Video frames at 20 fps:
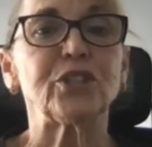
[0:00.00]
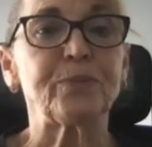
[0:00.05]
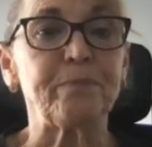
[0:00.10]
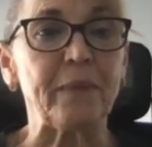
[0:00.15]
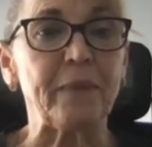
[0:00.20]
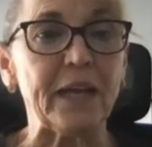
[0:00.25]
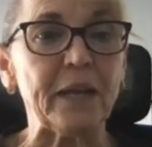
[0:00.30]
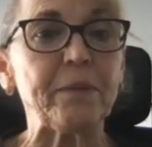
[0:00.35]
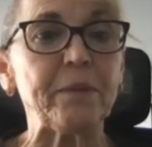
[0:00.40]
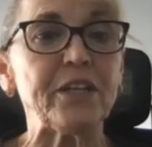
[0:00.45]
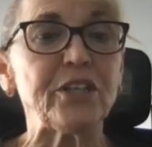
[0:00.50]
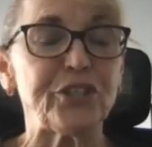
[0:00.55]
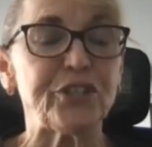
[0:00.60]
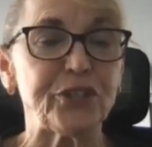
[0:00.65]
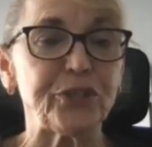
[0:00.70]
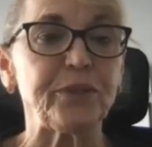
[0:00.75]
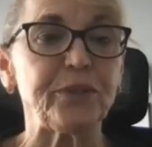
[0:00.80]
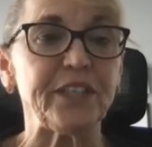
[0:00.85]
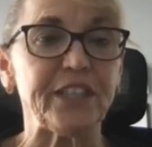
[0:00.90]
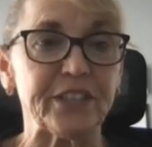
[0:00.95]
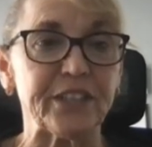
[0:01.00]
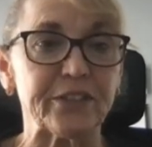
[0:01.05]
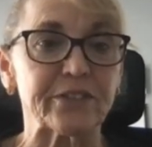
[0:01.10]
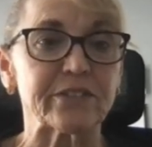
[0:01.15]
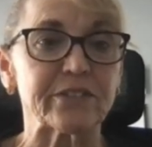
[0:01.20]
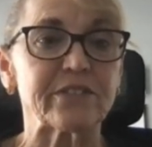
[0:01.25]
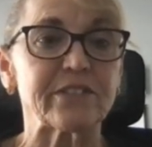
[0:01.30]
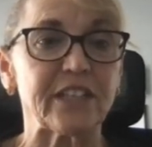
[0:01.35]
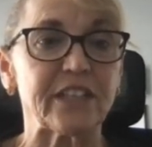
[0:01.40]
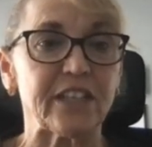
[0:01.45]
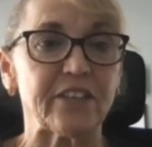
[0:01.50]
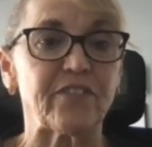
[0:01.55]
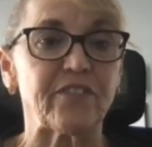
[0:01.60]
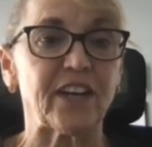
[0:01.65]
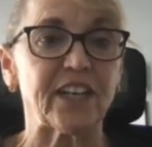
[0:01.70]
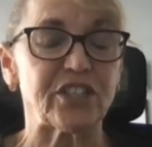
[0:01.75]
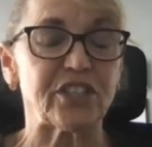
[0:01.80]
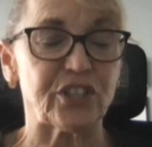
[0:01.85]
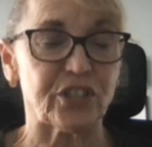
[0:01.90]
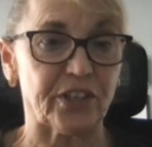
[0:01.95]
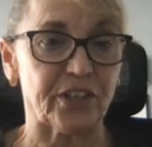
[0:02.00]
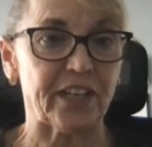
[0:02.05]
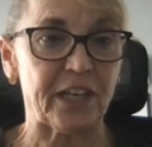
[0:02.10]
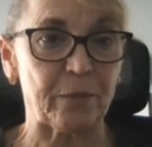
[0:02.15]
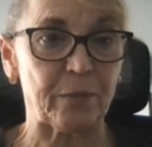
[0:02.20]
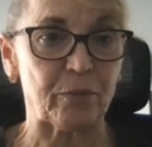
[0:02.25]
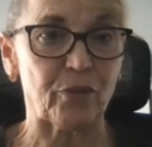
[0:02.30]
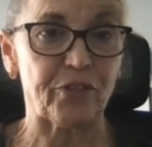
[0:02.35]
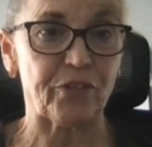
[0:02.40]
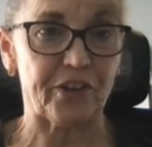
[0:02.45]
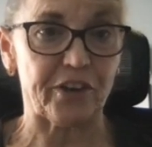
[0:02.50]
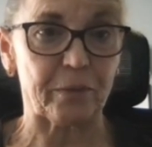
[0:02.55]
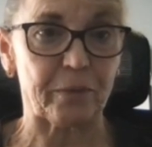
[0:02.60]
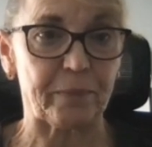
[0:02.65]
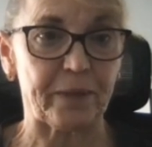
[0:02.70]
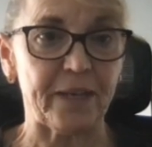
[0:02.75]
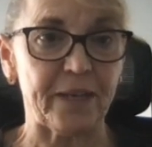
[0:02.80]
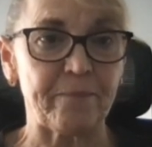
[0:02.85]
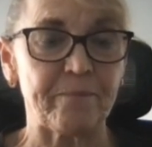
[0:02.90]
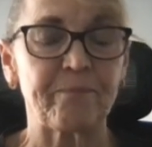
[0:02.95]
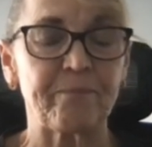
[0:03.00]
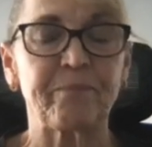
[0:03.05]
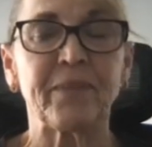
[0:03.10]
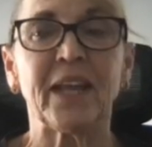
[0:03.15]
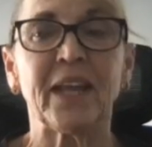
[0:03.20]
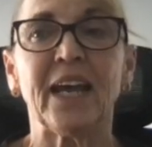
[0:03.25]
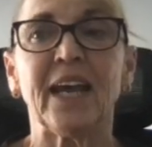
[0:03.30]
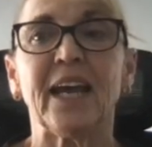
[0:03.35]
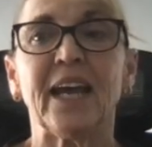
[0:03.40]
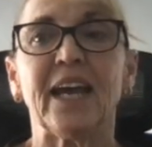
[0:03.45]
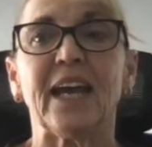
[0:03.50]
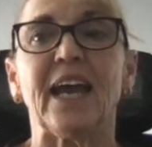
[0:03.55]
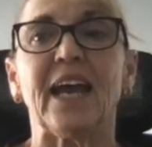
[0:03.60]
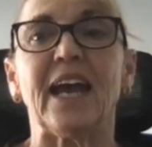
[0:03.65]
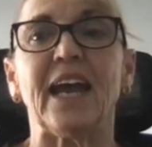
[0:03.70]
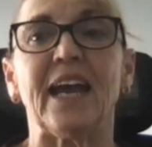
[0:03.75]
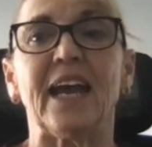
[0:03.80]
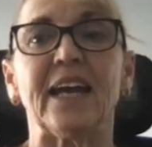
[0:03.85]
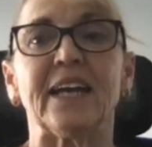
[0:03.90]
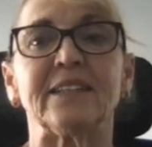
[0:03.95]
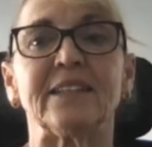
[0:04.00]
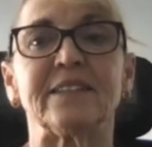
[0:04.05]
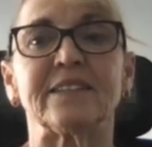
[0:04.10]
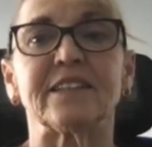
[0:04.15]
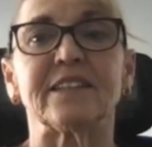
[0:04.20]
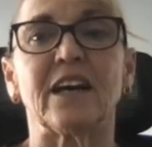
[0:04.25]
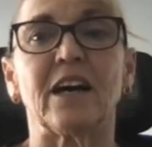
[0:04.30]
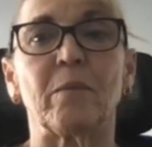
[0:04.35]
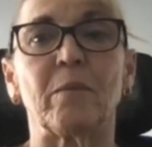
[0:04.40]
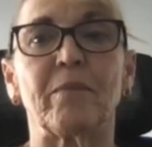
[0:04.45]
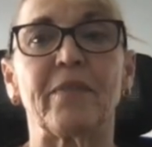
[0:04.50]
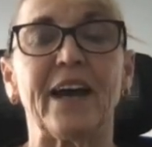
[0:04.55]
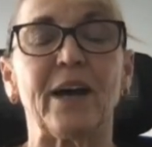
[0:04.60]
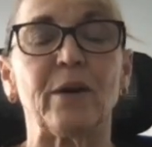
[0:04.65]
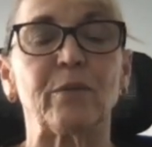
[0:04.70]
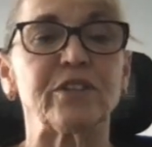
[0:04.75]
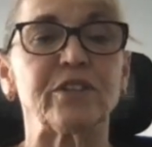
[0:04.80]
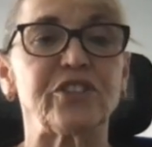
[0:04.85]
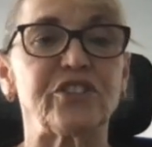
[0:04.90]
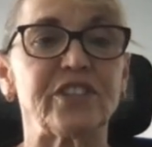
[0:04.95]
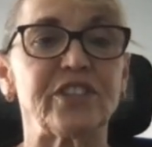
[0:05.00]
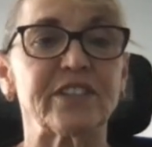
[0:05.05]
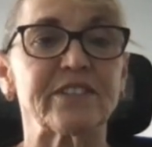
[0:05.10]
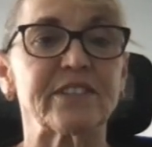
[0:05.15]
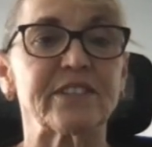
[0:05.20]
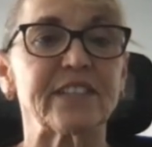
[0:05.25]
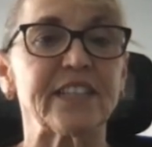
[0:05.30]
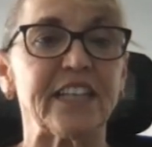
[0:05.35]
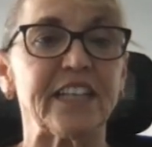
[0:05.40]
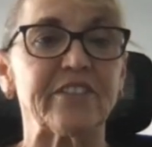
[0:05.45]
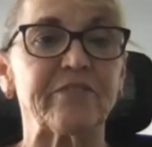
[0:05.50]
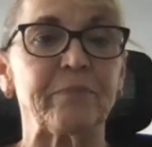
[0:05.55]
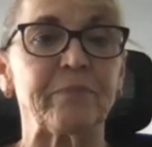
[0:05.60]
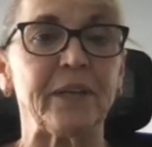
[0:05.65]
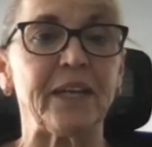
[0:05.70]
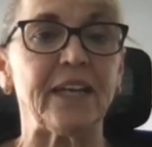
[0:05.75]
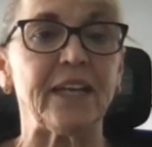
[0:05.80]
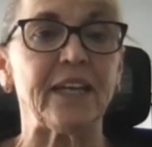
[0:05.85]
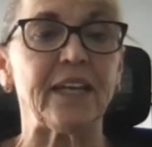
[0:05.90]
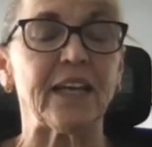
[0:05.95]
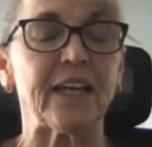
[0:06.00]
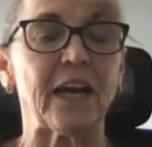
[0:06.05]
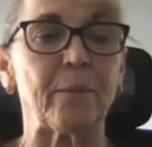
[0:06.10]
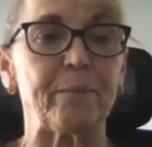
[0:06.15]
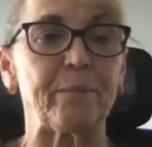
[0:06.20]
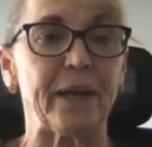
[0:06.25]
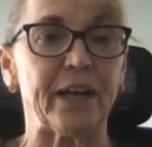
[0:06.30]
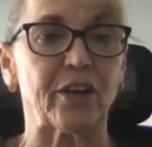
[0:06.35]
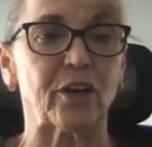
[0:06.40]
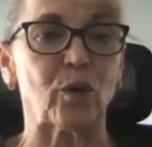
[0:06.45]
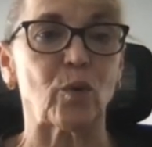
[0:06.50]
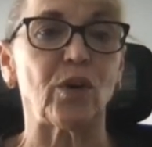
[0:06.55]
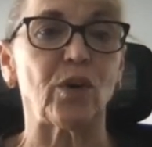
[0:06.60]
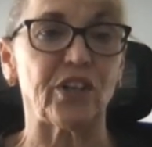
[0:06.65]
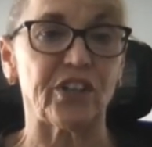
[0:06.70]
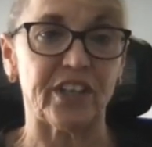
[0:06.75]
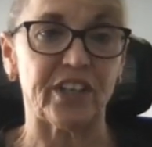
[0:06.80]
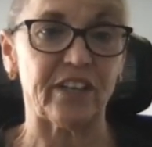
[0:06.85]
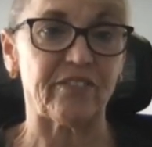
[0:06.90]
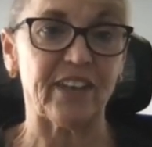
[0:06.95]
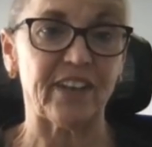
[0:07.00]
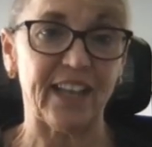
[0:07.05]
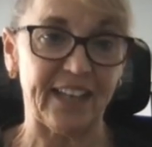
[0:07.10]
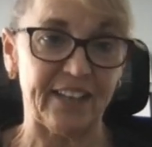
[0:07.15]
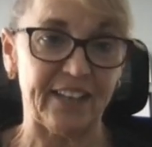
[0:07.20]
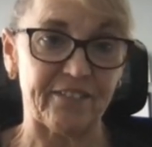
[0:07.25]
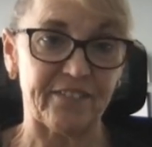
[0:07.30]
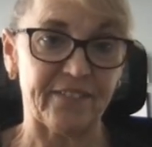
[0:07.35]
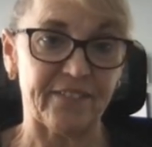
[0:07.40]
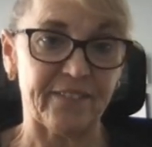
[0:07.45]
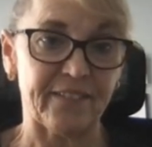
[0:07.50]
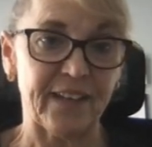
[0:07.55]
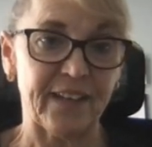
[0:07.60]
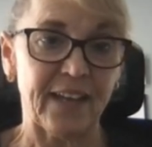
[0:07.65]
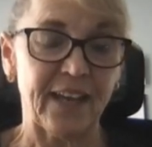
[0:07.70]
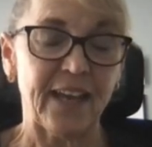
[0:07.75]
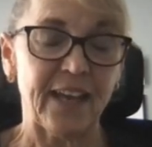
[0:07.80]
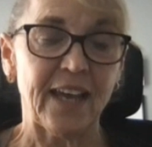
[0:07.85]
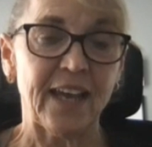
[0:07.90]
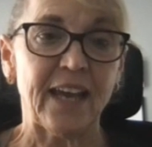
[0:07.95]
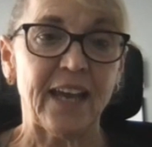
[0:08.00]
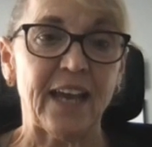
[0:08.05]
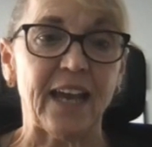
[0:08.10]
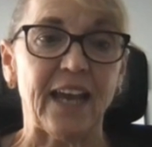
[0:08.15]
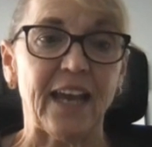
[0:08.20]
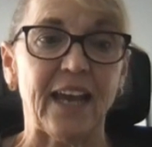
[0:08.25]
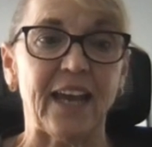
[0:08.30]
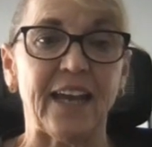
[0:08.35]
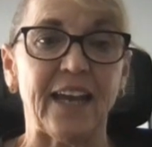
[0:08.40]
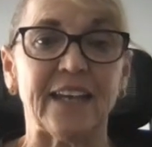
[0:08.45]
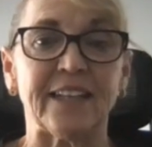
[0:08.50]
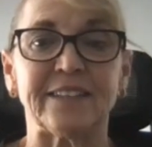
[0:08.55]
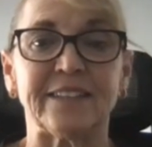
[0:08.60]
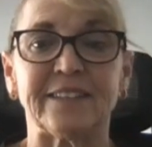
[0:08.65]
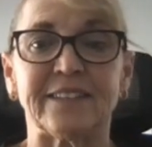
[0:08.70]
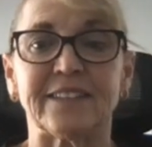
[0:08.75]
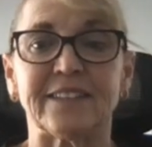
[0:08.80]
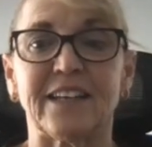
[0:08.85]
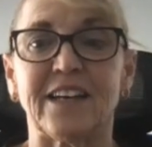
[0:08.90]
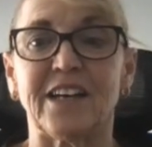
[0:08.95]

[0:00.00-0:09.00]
maybe 2 years if I took chemotherapy. And that was just to give me a better quality of life. And